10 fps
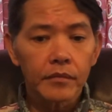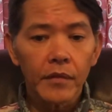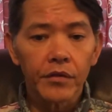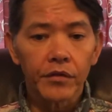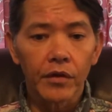
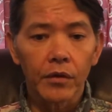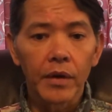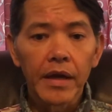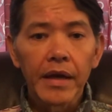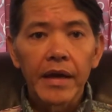So
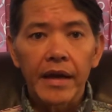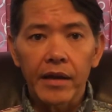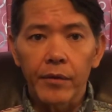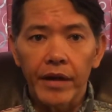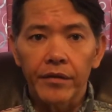
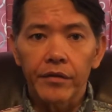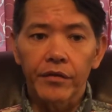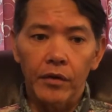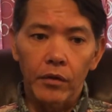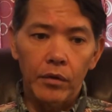anyway,
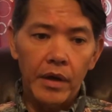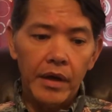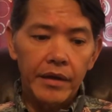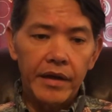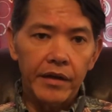so
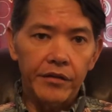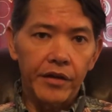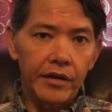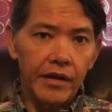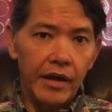
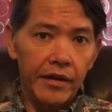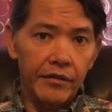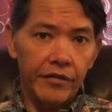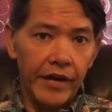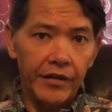ketogenic diet,
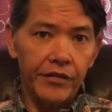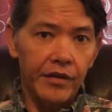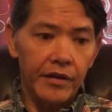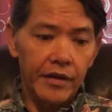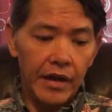
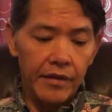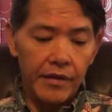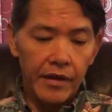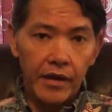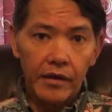fasting, and
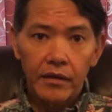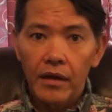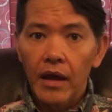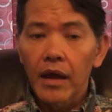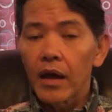then
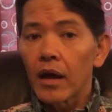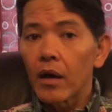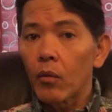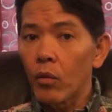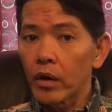
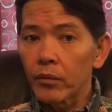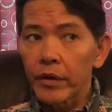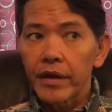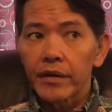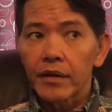1
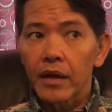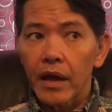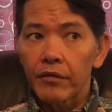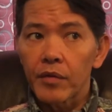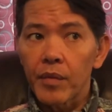week
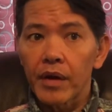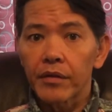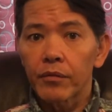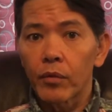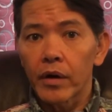every month
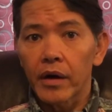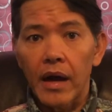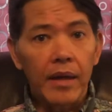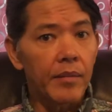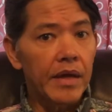where
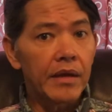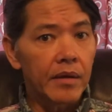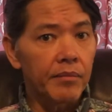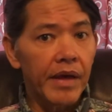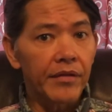I'm eating
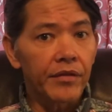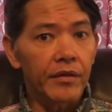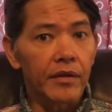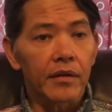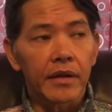
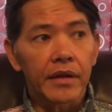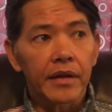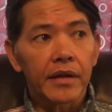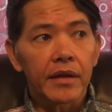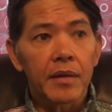
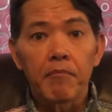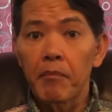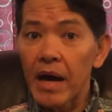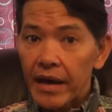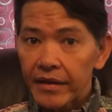basically
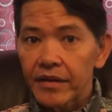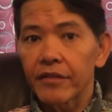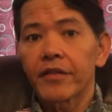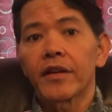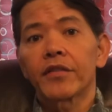my
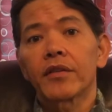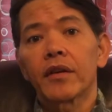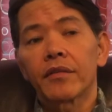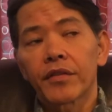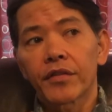definition
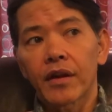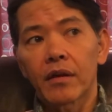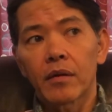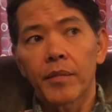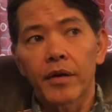of a standard
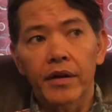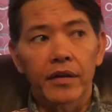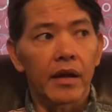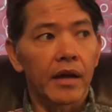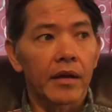American
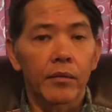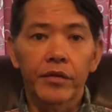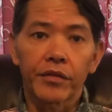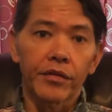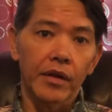diet, which
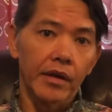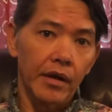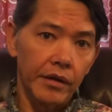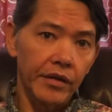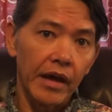is a
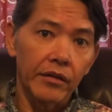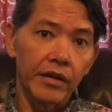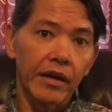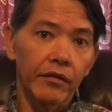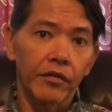dialed
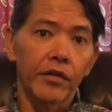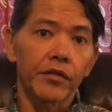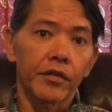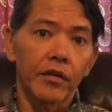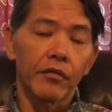down
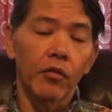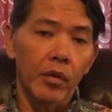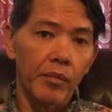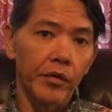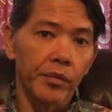version of what
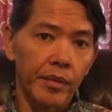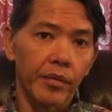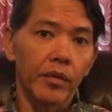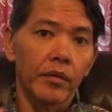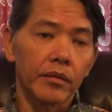most
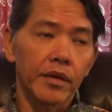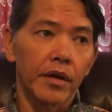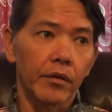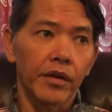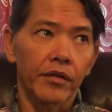people,
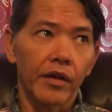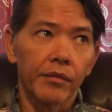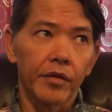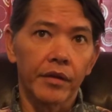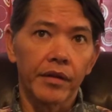
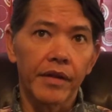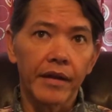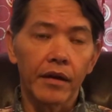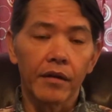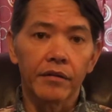conceptually think
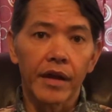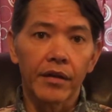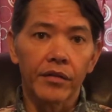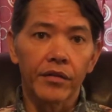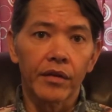of
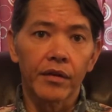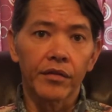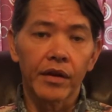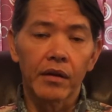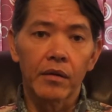as a
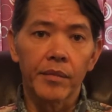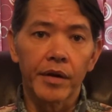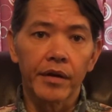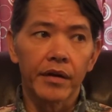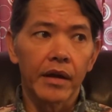standard
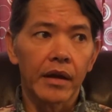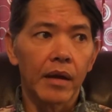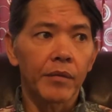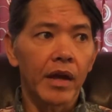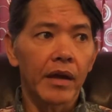American diet.
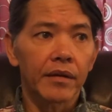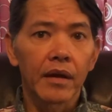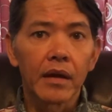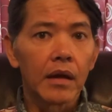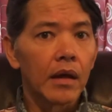
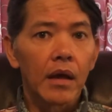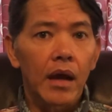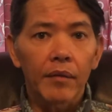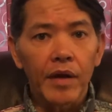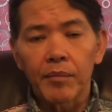
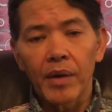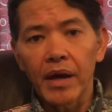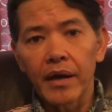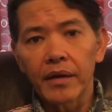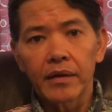I'm not
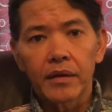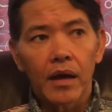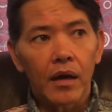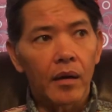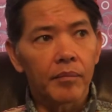buying
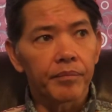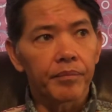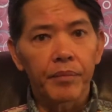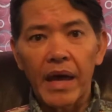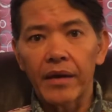
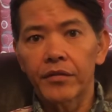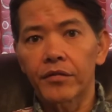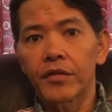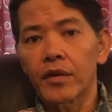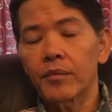bags of
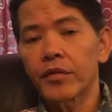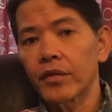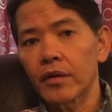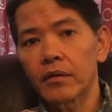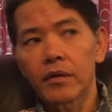chips
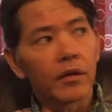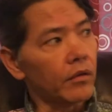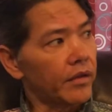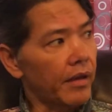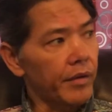and Little
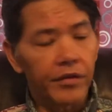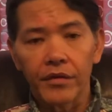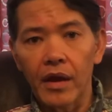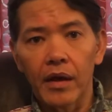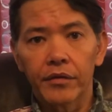Debbie
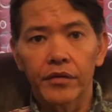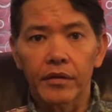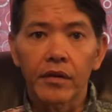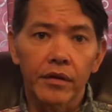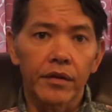snacks and
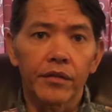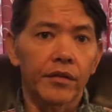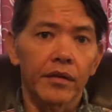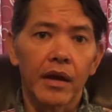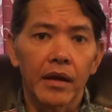cookies
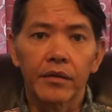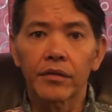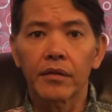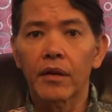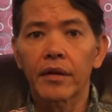and cakes and
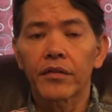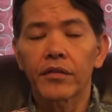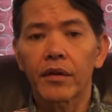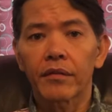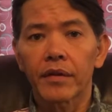all that
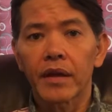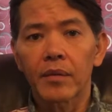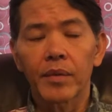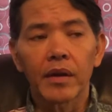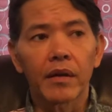stuff and
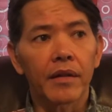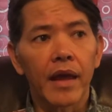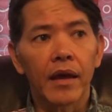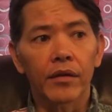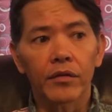keeping it in the house.